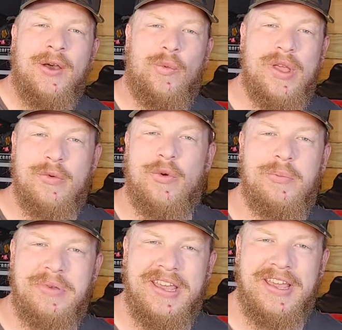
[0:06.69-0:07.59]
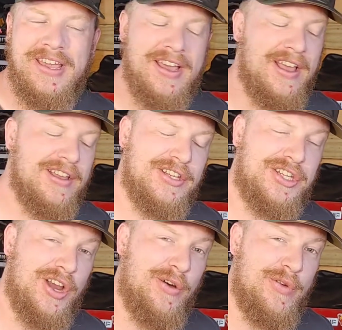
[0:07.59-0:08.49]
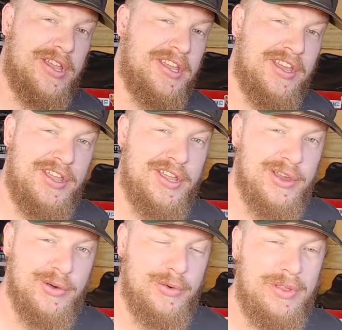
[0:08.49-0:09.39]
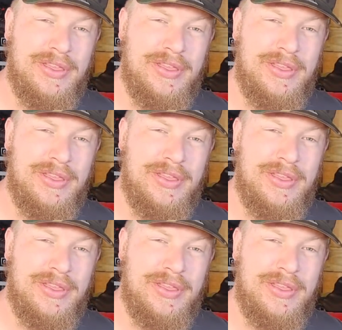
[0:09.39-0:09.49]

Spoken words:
we will be showing you